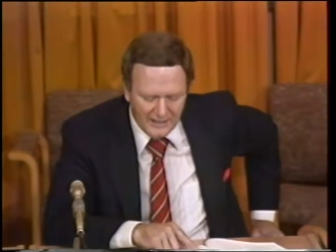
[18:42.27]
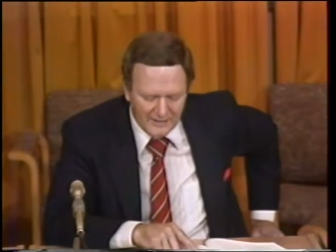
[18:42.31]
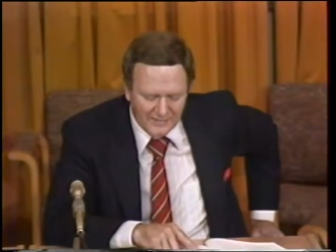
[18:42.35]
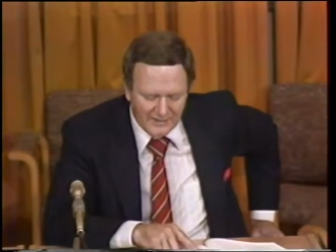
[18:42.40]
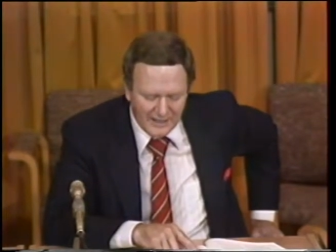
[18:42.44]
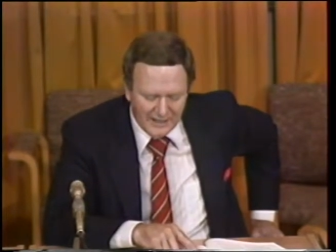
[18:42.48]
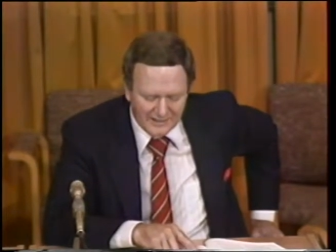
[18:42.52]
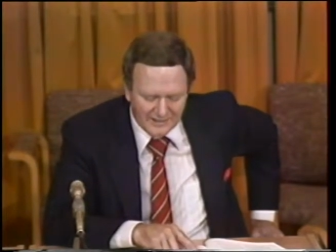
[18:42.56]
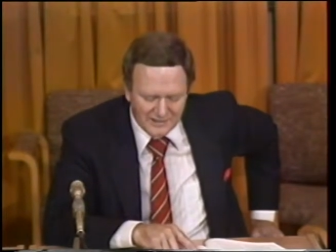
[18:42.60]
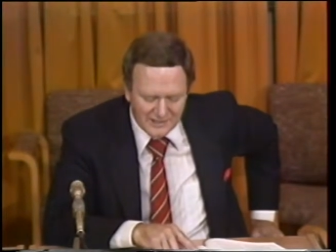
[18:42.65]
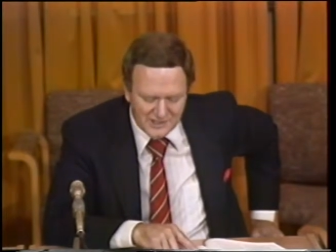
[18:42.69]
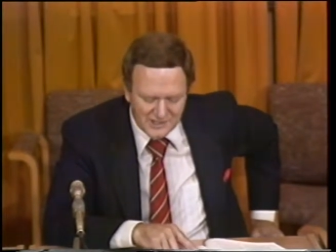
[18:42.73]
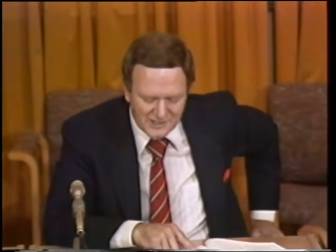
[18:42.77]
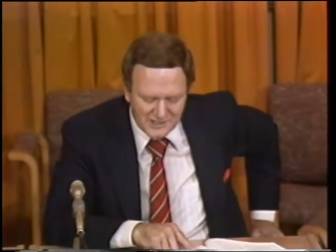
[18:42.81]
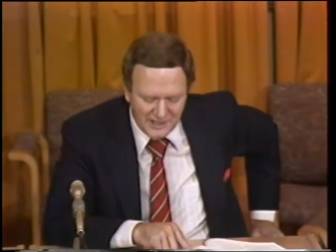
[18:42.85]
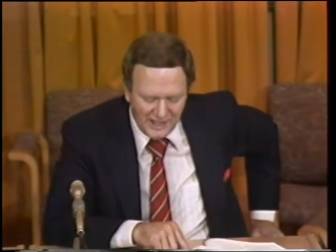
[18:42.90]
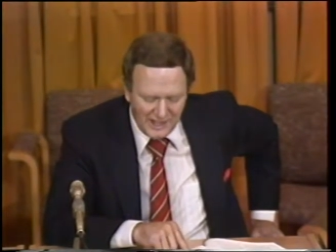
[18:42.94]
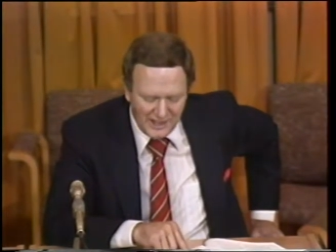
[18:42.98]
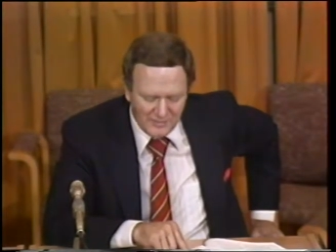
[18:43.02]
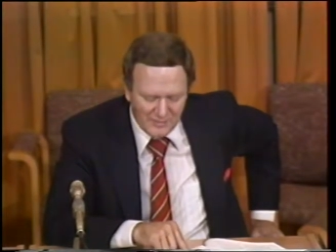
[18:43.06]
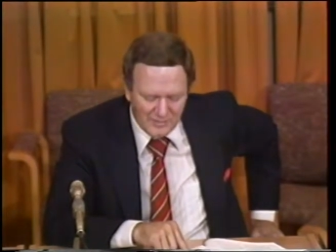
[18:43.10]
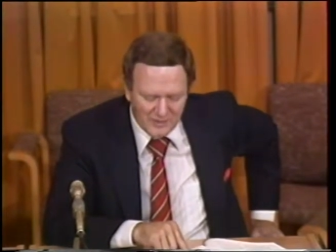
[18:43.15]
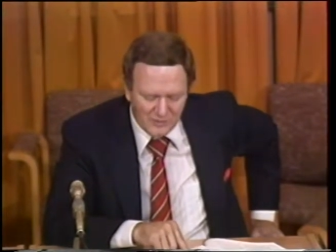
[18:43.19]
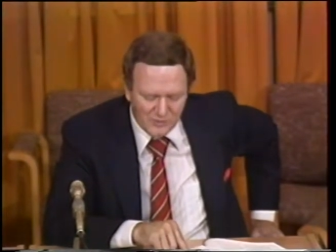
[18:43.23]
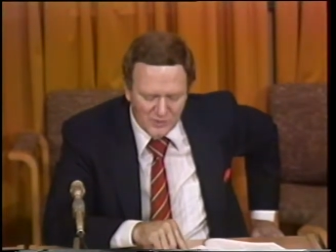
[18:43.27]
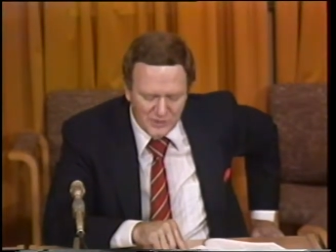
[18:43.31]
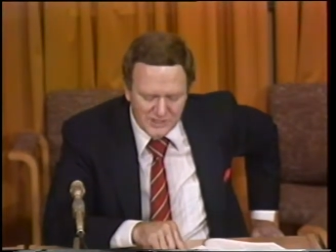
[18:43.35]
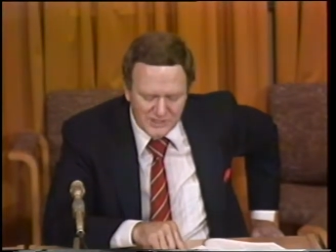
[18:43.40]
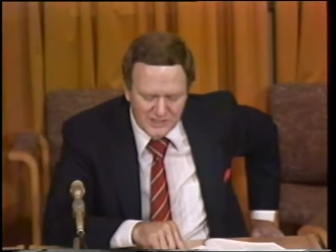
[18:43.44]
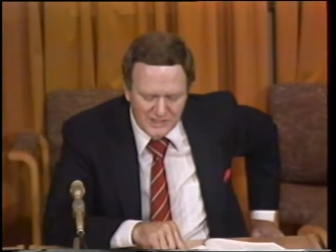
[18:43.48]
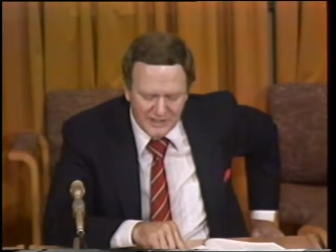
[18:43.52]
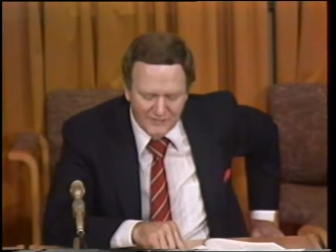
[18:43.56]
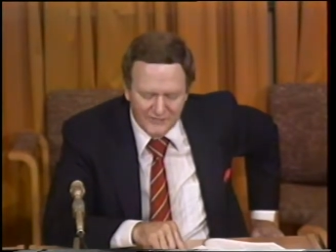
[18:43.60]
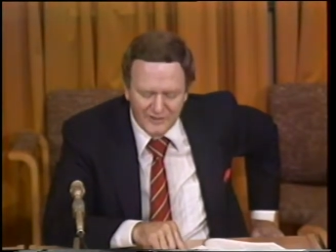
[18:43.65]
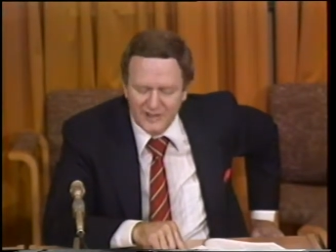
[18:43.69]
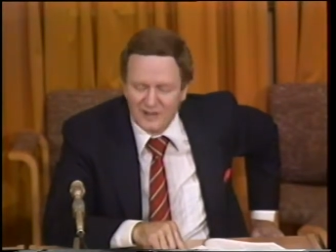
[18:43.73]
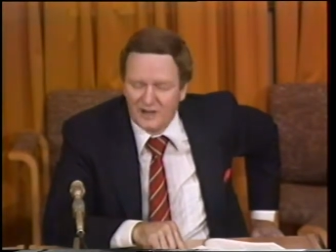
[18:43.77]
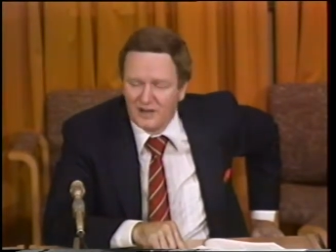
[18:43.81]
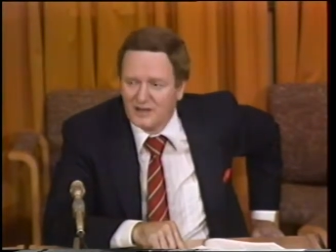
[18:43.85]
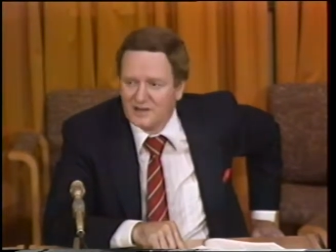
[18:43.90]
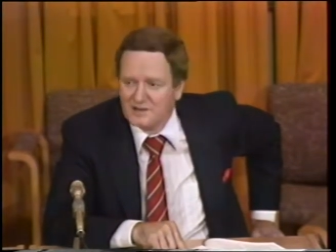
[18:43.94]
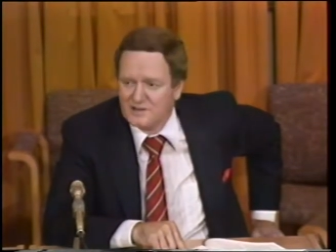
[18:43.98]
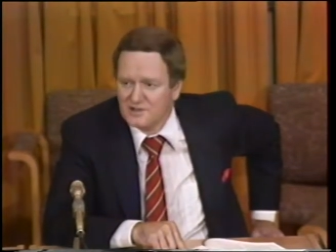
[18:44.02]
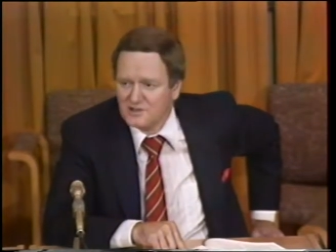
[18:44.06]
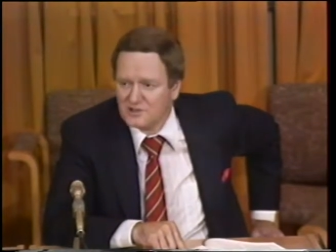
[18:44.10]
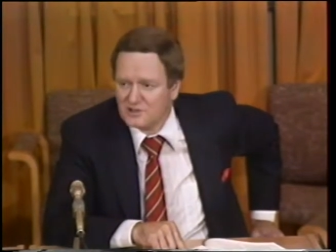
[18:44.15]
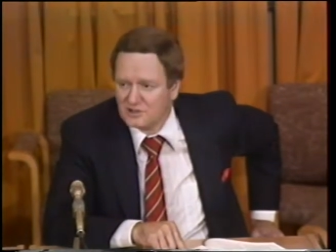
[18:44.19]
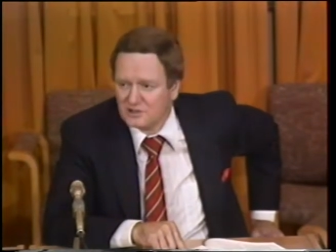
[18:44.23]
that the statement was given
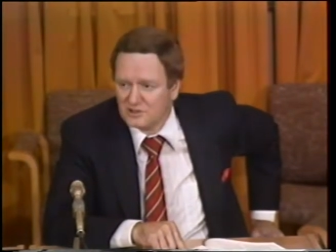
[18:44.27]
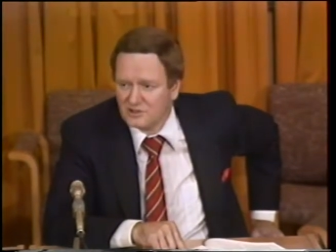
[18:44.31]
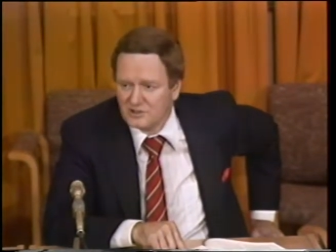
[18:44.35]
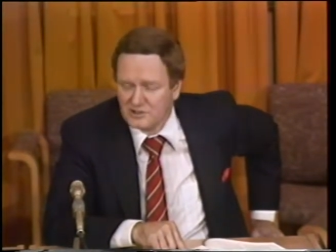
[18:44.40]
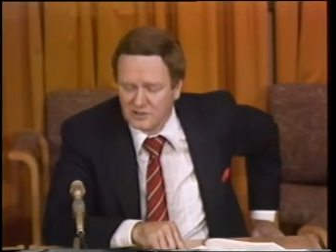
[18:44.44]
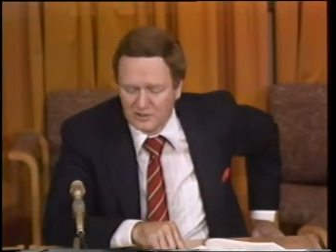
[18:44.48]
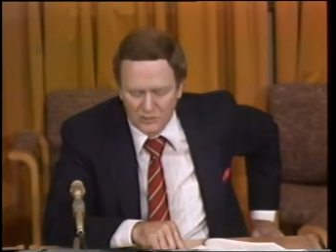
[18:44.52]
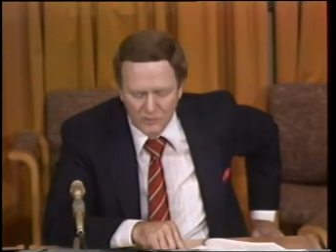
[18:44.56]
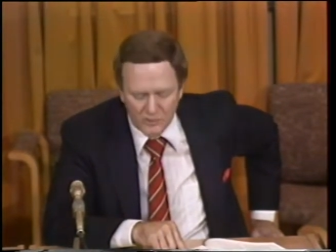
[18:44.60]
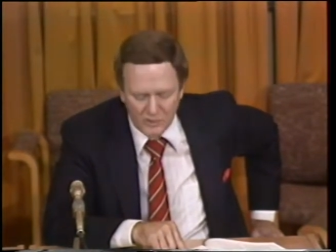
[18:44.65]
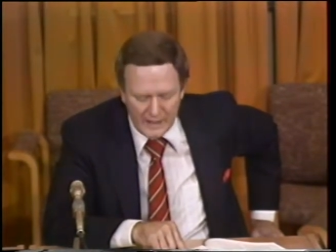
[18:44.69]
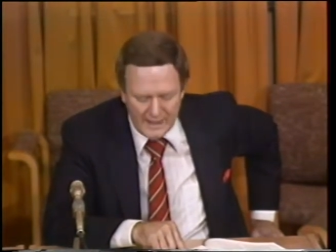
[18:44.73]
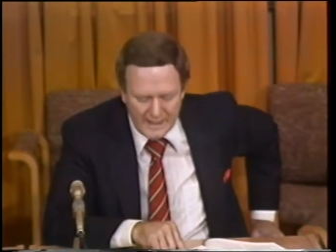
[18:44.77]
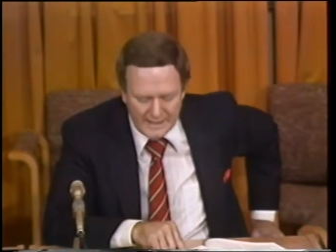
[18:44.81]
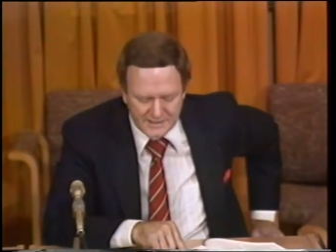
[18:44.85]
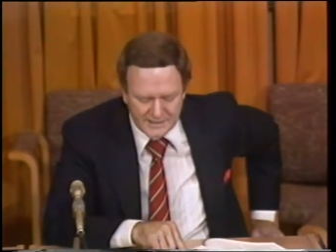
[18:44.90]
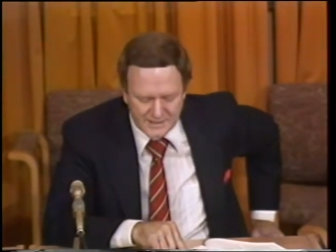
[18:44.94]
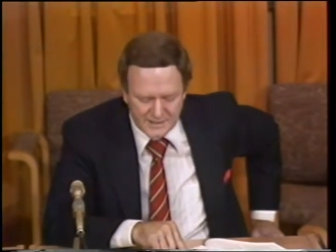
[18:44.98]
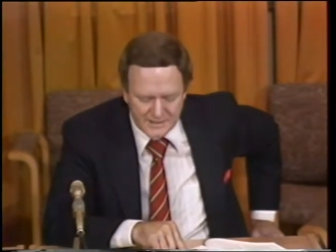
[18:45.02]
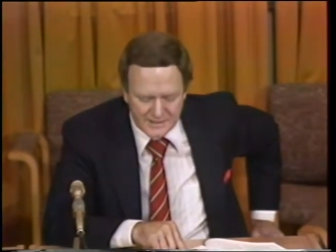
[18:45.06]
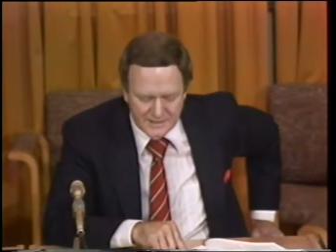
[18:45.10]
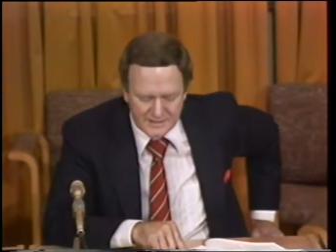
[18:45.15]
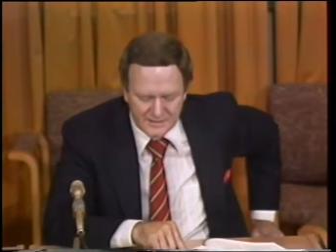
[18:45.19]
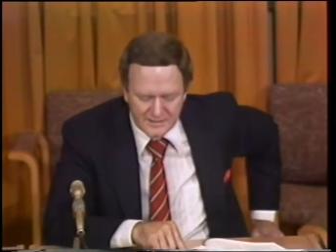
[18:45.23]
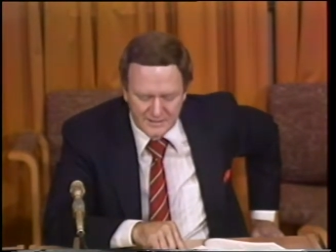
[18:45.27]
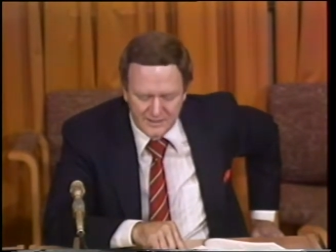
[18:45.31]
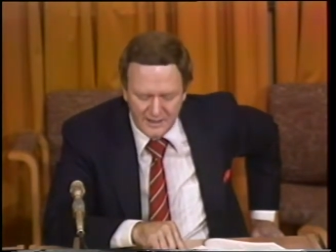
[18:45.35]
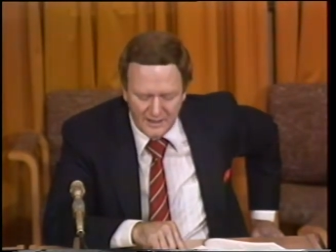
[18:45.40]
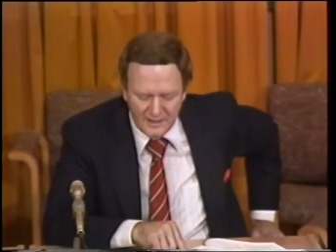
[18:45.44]
under duress